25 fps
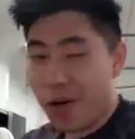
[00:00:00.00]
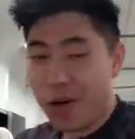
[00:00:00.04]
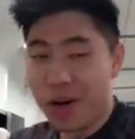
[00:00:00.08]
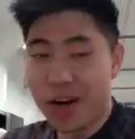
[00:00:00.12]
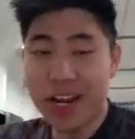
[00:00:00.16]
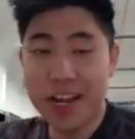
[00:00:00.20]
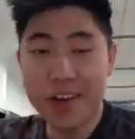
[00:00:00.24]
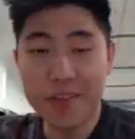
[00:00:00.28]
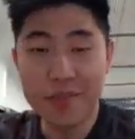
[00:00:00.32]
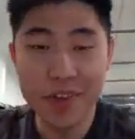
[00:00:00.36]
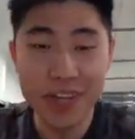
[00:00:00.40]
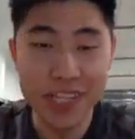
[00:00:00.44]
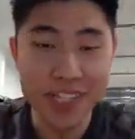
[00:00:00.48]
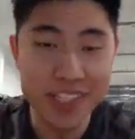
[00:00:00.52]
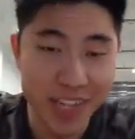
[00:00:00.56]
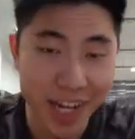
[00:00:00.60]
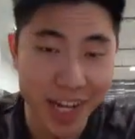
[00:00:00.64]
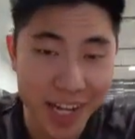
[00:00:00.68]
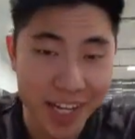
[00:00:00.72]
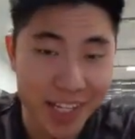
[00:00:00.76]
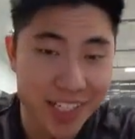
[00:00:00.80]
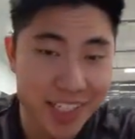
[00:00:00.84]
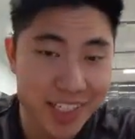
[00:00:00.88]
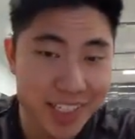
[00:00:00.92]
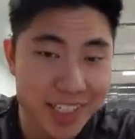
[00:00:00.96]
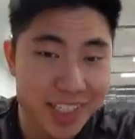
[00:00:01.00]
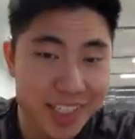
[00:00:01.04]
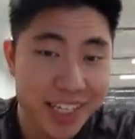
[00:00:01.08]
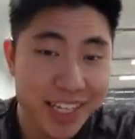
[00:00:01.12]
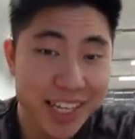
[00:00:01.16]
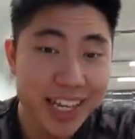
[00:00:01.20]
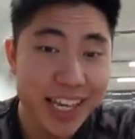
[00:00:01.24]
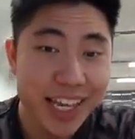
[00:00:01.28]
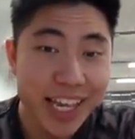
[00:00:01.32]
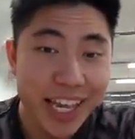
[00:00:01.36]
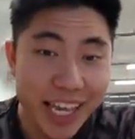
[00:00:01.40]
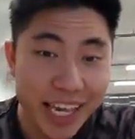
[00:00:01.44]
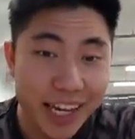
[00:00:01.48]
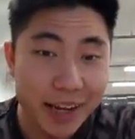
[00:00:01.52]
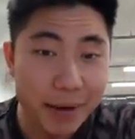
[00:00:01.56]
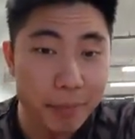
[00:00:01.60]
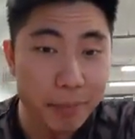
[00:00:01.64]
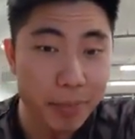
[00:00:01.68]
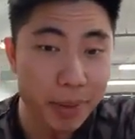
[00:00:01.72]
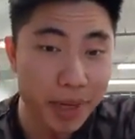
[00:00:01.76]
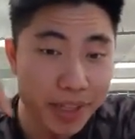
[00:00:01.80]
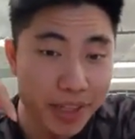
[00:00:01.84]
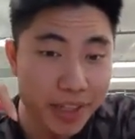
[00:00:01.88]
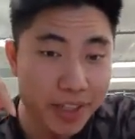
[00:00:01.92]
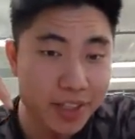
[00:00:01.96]
Or if he does, he
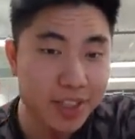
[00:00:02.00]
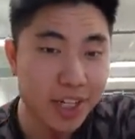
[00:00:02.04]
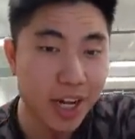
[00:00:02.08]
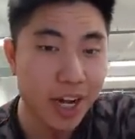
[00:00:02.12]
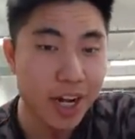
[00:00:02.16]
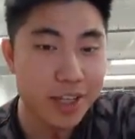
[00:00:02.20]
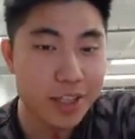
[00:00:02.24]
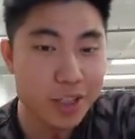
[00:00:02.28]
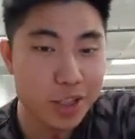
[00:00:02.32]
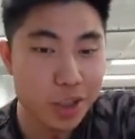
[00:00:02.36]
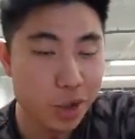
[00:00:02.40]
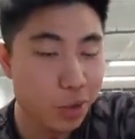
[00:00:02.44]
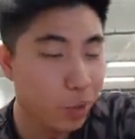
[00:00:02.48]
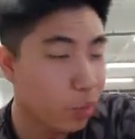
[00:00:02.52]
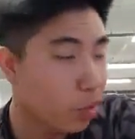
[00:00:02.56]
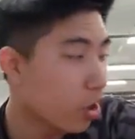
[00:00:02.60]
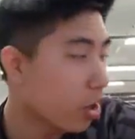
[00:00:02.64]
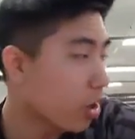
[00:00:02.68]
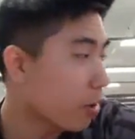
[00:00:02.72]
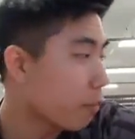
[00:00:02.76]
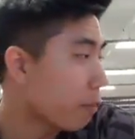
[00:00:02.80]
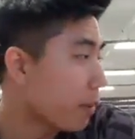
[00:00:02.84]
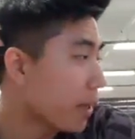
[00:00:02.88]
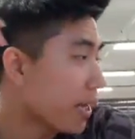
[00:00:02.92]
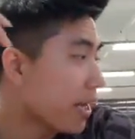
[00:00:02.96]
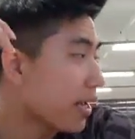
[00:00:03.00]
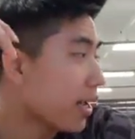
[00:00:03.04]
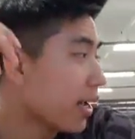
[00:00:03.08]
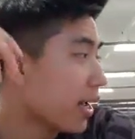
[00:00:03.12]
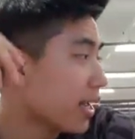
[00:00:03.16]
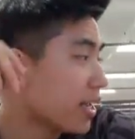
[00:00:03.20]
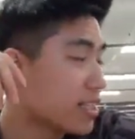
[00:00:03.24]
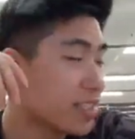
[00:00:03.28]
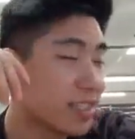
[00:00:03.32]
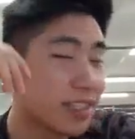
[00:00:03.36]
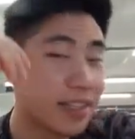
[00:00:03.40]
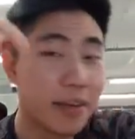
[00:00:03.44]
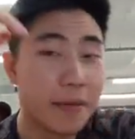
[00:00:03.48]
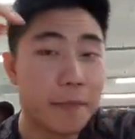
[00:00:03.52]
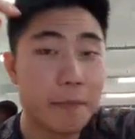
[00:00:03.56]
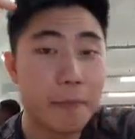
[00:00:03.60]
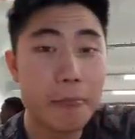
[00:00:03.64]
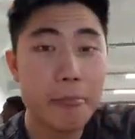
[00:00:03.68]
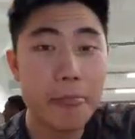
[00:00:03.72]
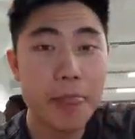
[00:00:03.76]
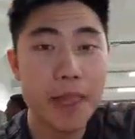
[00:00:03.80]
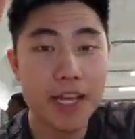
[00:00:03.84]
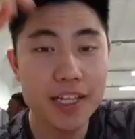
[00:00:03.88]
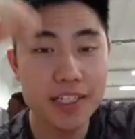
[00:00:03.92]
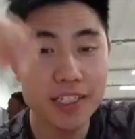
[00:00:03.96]
can bring the dog to work because
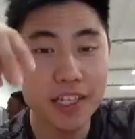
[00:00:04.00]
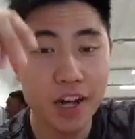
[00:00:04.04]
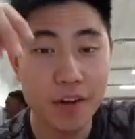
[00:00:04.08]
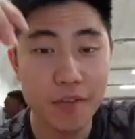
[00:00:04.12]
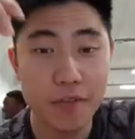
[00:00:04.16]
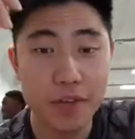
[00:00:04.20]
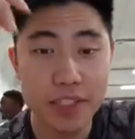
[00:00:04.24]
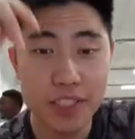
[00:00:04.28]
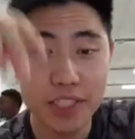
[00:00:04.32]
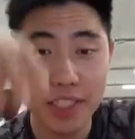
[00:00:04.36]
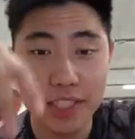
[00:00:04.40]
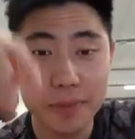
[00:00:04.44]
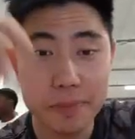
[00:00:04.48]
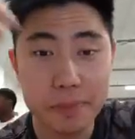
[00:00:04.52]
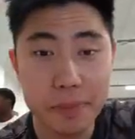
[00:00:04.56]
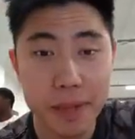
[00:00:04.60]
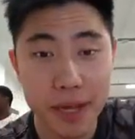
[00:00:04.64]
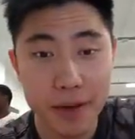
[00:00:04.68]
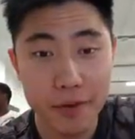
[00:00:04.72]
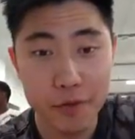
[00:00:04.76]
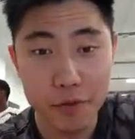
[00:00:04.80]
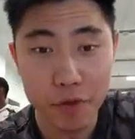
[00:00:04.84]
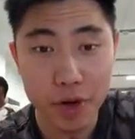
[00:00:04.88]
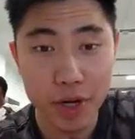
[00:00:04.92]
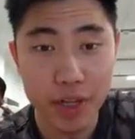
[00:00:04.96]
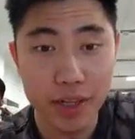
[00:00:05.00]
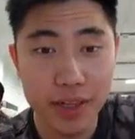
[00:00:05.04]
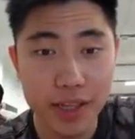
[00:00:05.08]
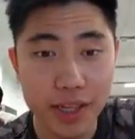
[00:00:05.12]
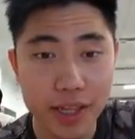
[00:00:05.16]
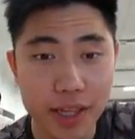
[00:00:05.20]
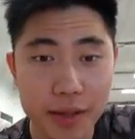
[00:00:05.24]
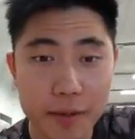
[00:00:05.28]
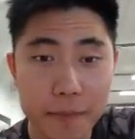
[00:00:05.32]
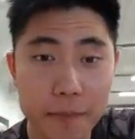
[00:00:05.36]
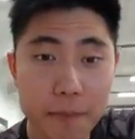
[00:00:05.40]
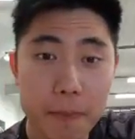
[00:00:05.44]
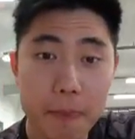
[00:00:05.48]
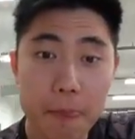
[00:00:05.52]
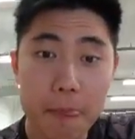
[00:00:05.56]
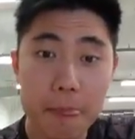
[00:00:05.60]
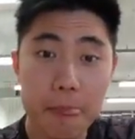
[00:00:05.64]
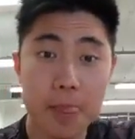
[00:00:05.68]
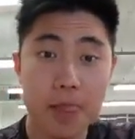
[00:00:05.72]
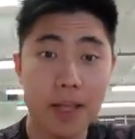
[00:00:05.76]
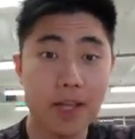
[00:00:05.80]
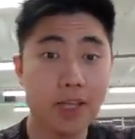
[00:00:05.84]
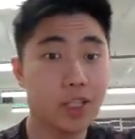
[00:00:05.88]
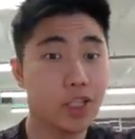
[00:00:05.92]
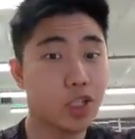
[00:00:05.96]
his office is pet friendly.
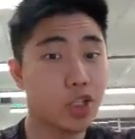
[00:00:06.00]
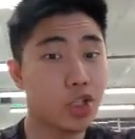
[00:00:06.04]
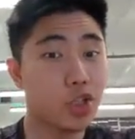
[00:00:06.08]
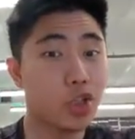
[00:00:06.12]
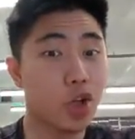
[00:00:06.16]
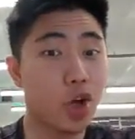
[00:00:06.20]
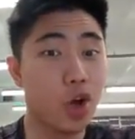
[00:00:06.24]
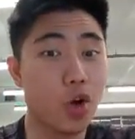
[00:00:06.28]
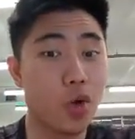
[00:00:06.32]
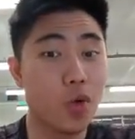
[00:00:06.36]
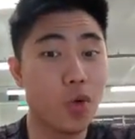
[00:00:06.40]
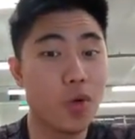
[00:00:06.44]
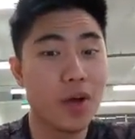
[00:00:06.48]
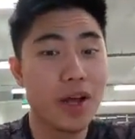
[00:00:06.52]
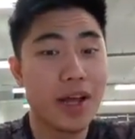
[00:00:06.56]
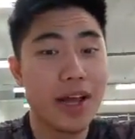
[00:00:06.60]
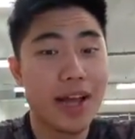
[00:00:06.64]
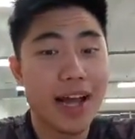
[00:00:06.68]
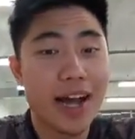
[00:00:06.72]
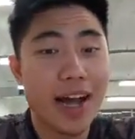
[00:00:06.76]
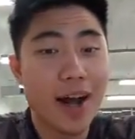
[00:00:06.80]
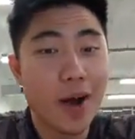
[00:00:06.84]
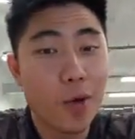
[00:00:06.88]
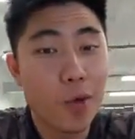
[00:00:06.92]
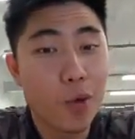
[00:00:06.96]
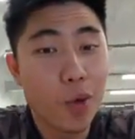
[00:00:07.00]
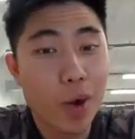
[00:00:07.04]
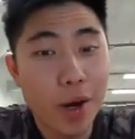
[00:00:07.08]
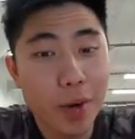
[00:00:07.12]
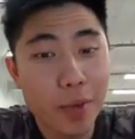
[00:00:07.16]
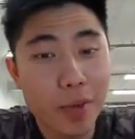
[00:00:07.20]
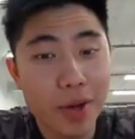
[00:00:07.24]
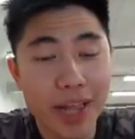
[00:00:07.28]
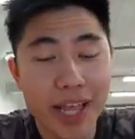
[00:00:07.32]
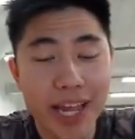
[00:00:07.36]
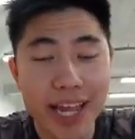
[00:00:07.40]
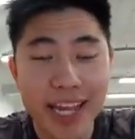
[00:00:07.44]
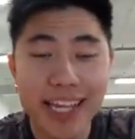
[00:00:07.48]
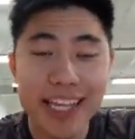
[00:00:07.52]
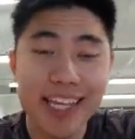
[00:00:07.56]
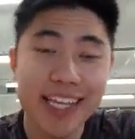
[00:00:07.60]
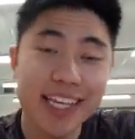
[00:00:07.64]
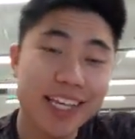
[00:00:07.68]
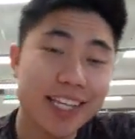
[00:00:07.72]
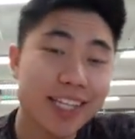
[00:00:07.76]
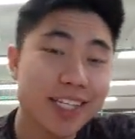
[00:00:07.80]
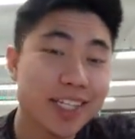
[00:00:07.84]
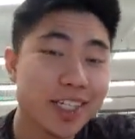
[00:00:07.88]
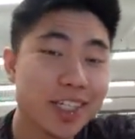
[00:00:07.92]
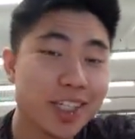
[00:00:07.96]
So we were like,
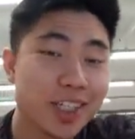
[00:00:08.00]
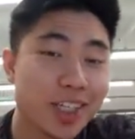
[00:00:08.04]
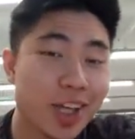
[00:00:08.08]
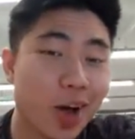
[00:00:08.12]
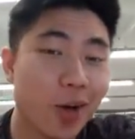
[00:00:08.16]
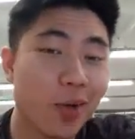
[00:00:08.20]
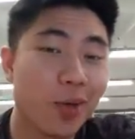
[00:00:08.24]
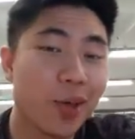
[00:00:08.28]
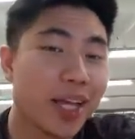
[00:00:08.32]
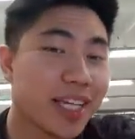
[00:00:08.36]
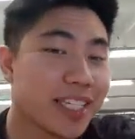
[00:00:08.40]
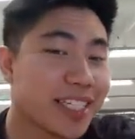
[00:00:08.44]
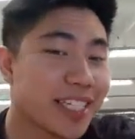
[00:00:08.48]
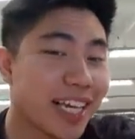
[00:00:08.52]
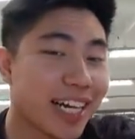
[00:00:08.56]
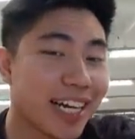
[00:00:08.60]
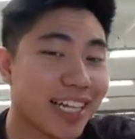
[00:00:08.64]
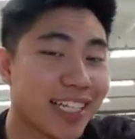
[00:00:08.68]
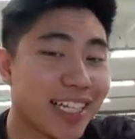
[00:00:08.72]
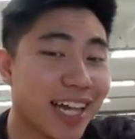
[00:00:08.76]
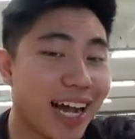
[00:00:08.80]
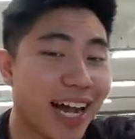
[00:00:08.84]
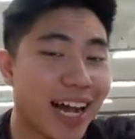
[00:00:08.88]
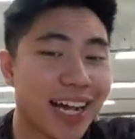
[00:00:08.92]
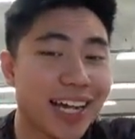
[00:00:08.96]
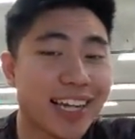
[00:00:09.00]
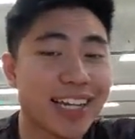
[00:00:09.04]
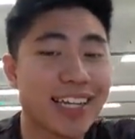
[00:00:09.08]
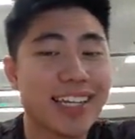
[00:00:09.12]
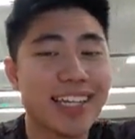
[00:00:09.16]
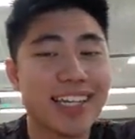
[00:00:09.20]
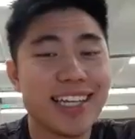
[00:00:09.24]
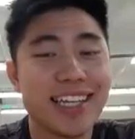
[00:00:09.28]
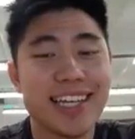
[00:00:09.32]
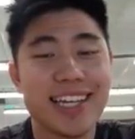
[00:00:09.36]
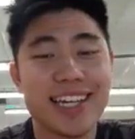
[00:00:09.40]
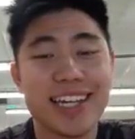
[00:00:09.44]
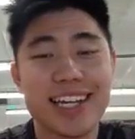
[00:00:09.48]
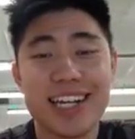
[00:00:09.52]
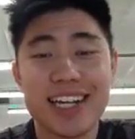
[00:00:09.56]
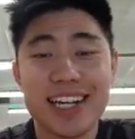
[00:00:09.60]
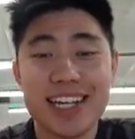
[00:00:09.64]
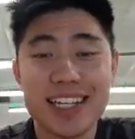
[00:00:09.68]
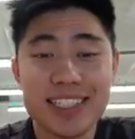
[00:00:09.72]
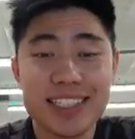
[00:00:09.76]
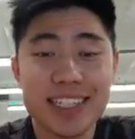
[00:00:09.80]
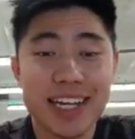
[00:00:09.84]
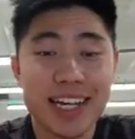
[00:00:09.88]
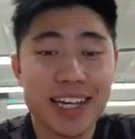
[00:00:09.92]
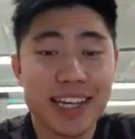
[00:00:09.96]
yo, let's get a dog.
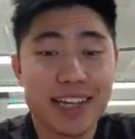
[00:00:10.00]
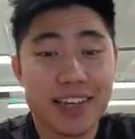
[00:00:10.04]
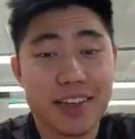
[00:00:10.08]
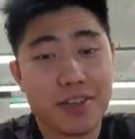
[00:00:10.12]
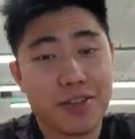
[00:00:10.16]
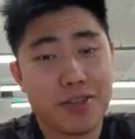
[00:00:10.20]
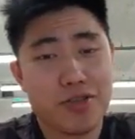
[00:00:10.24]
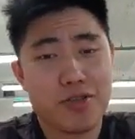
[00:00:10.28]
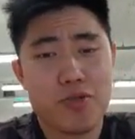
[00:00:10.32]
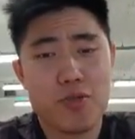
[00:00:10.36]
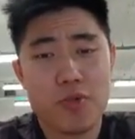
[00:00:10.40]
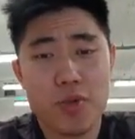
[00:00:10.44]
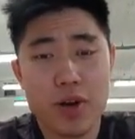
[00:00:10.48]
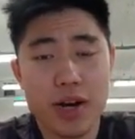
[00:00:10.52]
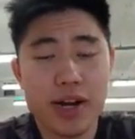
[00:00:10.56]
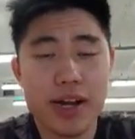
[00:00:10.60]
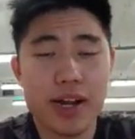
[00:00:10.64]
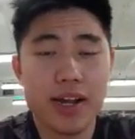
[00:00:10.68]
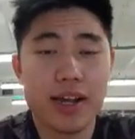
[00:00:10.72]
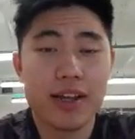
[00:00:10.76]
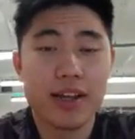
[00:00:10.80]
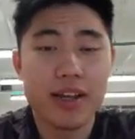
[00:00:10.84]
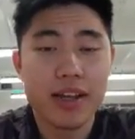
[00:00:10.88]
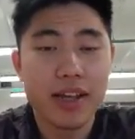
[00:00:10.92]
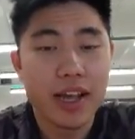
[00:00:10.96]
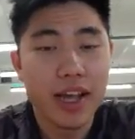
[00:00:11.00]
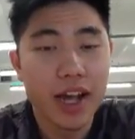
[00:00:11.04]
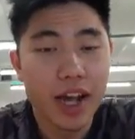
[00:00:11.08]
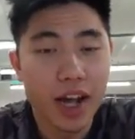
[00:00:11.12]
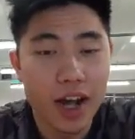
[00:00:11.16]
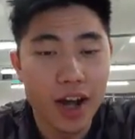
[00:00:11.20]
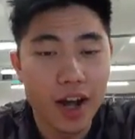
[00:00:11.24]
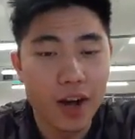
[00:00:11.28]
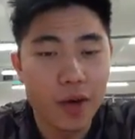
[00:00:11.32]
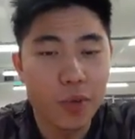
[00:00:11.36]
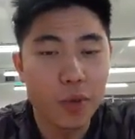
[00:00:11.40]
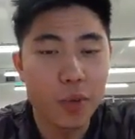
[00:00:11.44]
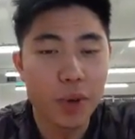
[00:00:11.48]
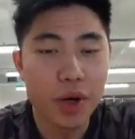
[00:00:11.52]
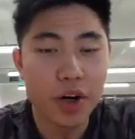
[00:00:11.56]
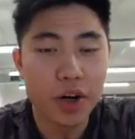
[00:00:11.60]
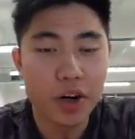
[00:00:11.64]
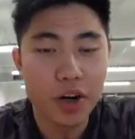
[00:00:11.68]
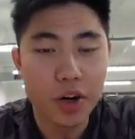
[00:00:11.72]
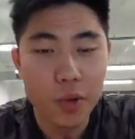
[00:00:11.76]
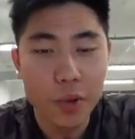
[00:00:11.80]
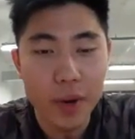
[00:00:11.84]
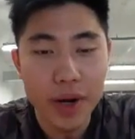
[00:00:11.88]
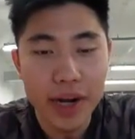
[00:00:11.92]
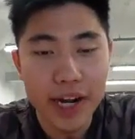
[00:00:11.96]
Cause like, why not? Uh, we
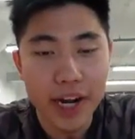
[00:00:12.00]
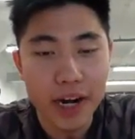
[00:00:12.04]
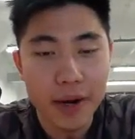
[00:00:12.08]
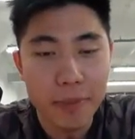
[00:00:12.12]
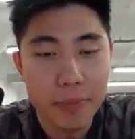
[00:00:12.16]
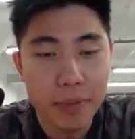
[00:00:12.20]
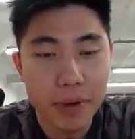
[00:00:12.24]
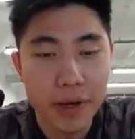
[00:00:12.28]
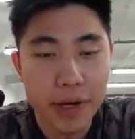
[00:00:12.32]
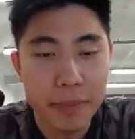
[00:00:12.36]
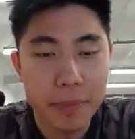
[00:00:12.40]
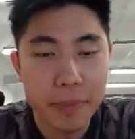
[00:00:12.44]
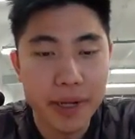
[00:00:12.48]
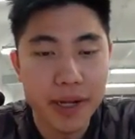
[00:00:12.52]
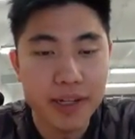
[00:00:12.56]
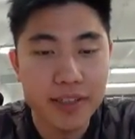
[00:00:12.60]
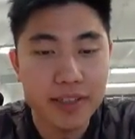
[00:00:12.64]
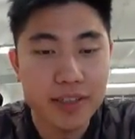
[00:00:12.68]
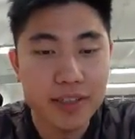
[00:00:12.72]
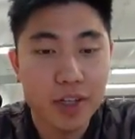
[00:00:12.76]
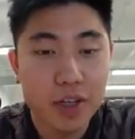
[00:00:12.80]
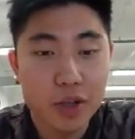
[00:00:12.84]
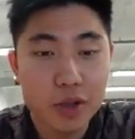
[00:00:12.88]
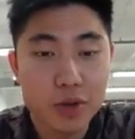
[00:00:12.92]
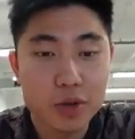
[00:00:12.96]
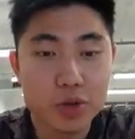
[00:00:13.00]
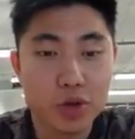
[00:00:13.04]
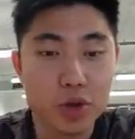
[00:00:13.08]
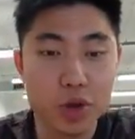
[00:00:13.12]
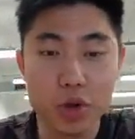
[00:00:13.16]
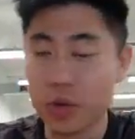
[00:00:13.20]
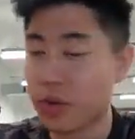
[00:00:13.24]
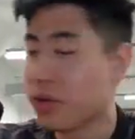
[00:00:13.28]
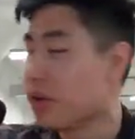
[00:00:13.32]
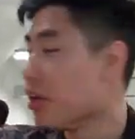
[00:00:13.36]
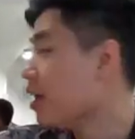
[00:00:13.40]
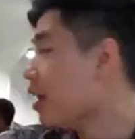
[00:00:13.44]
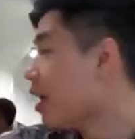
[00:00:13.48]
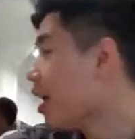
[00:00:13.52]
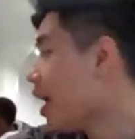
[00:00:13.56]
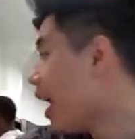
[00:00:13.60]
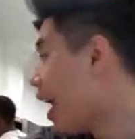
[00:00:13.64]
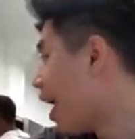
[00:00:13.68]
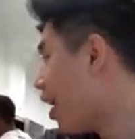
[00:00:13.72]
don't know what kind of breed because, dude,